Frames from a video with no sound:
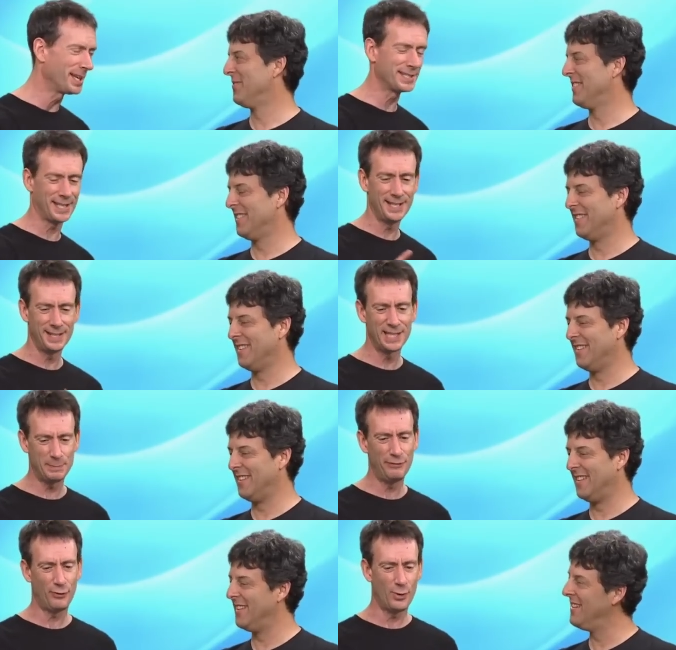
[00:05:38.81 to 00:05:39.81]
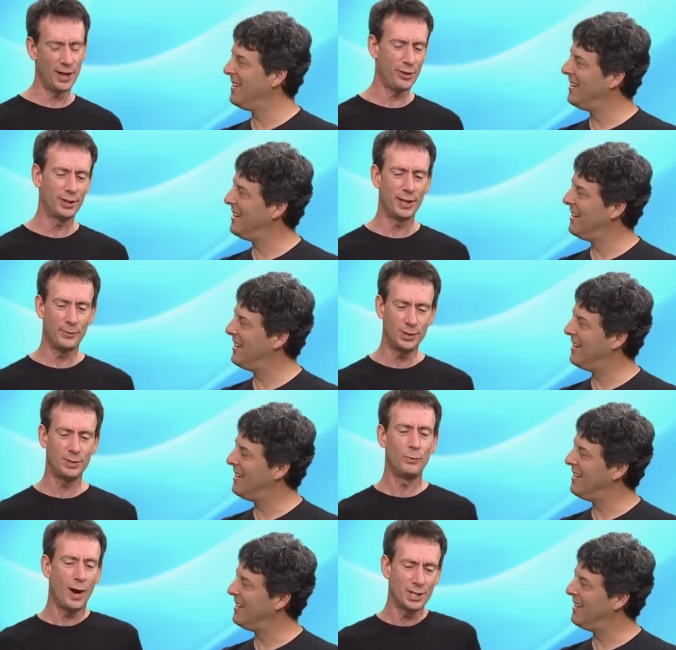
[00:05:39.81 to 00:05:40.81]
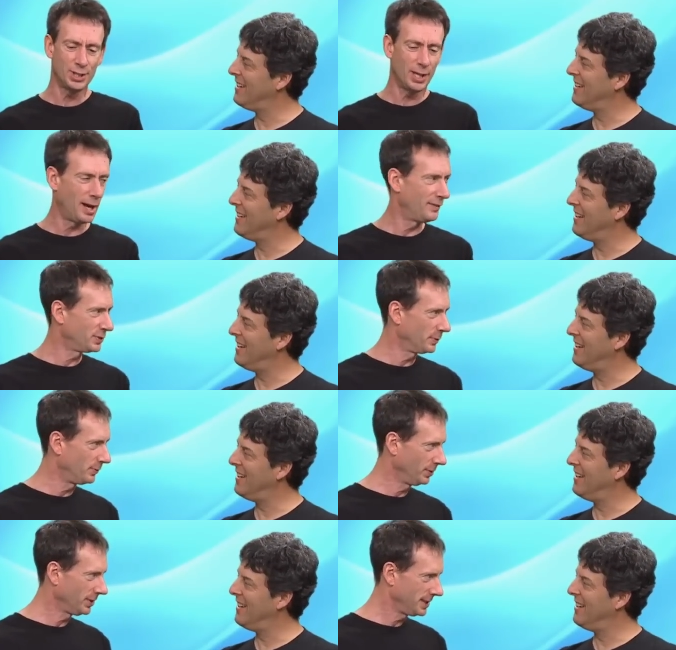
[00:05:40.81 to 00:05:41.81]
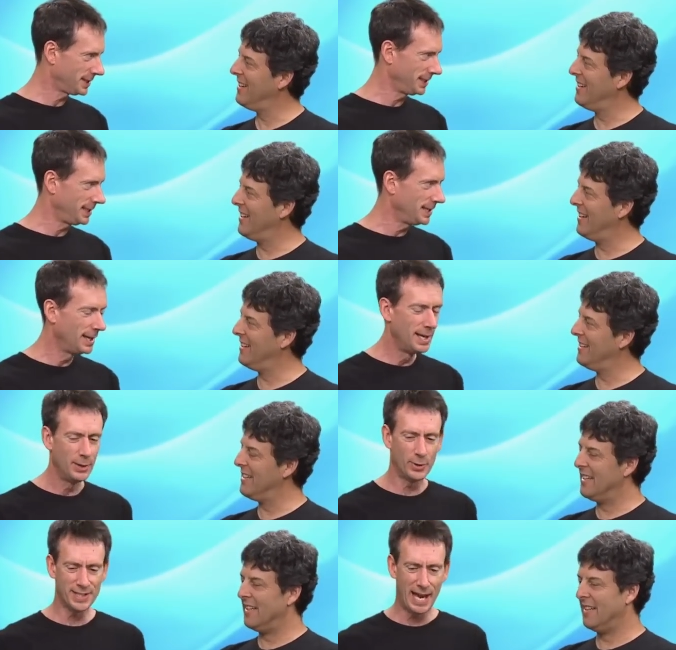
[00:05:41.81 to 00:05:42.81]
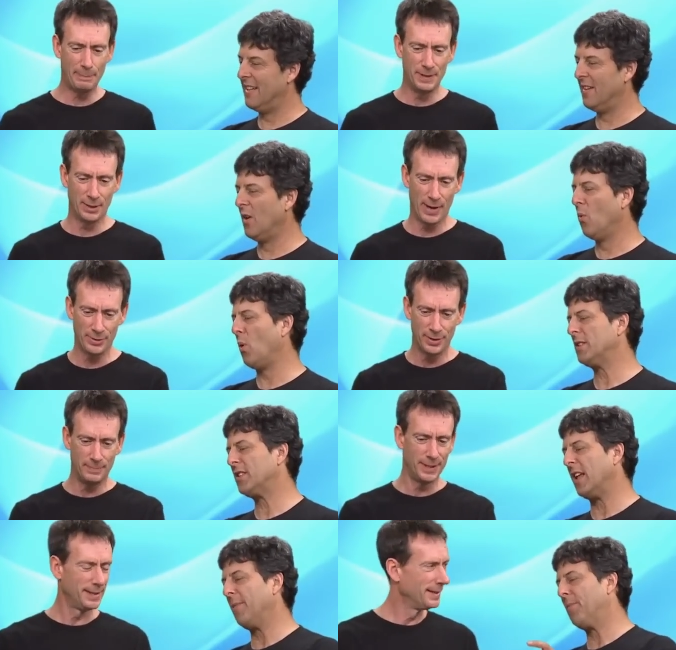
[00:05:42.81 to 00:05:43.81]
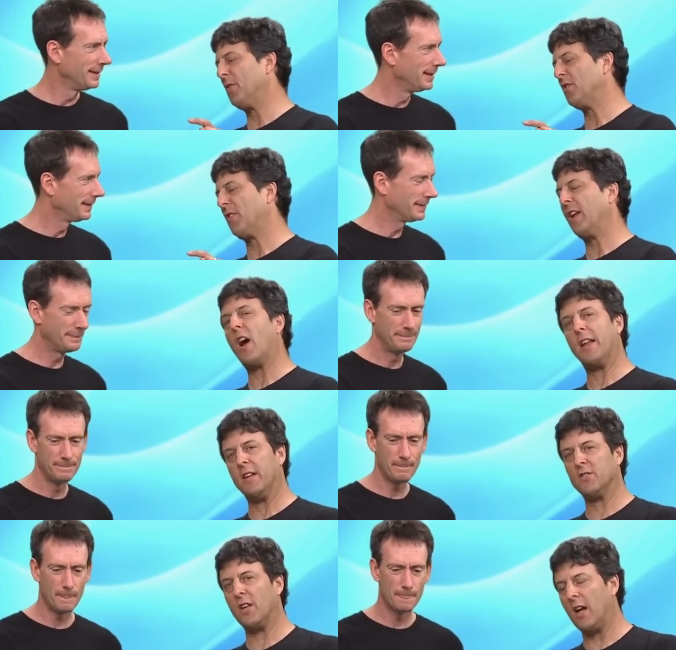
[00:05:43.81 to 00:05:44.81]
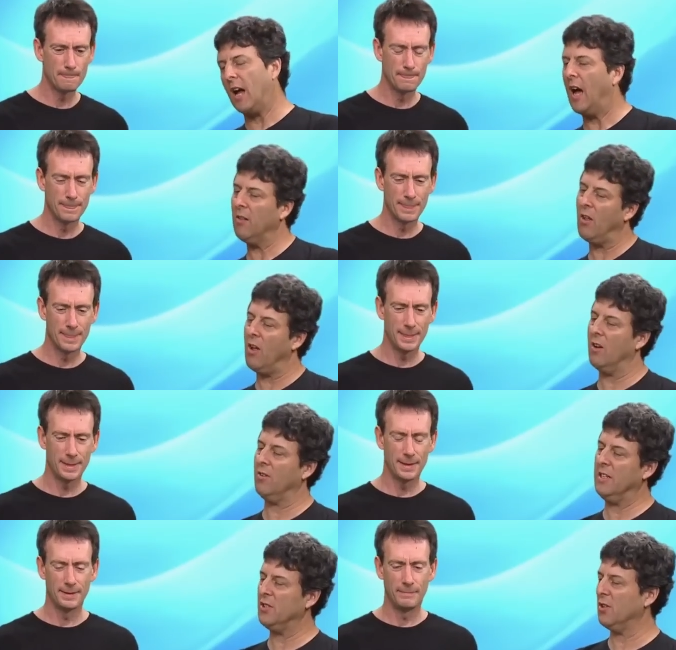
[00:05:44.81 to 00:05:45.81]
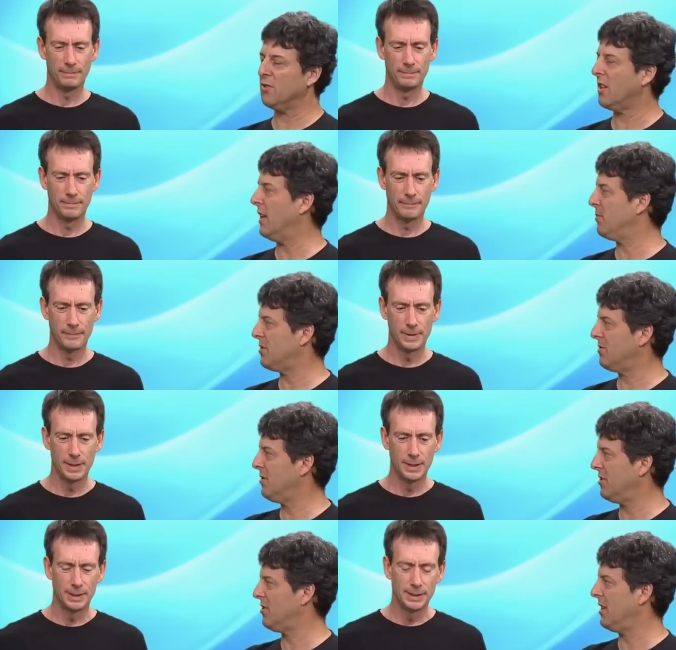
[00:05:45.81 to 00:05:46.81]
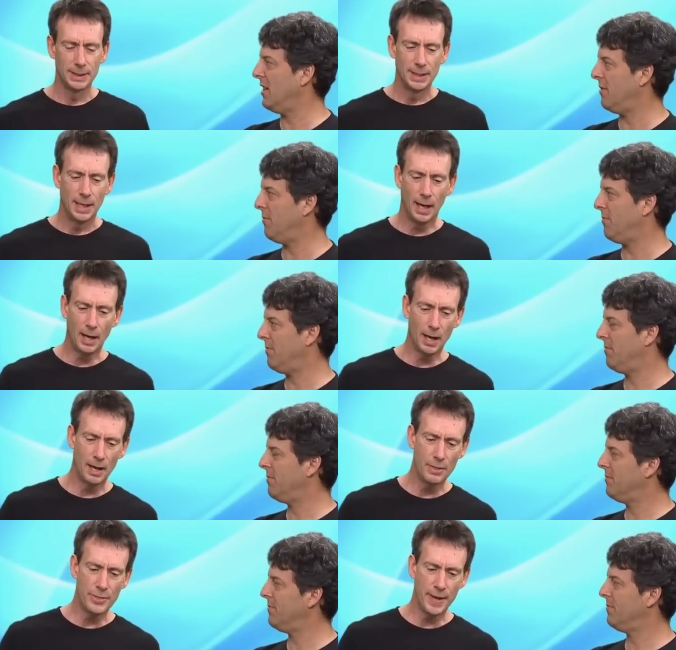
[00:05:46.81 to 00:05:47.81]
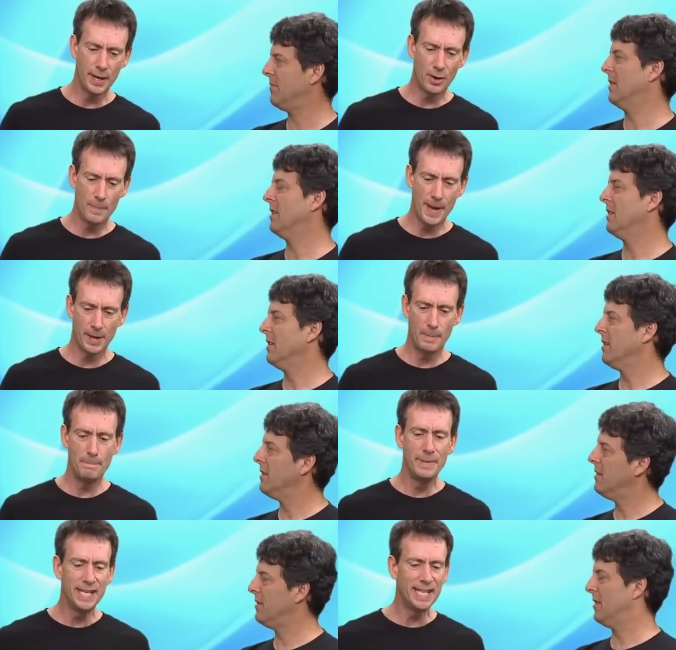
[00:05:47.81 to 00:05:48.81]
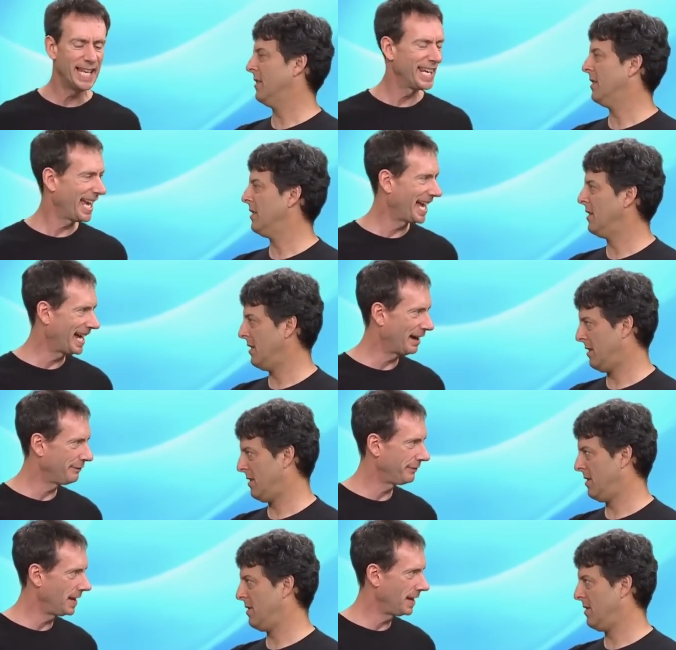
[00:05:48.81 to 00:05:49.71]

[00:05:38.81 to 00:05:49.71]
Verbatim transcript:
Speaker 1: because I did this before and I thought like we should watch it live so we really see what's happening. Rather what's than
Speaker 2: the just for the audience, uh, how long are each of those clips? Just uh...
Speaker 1: Uh, they are about a minute and a half,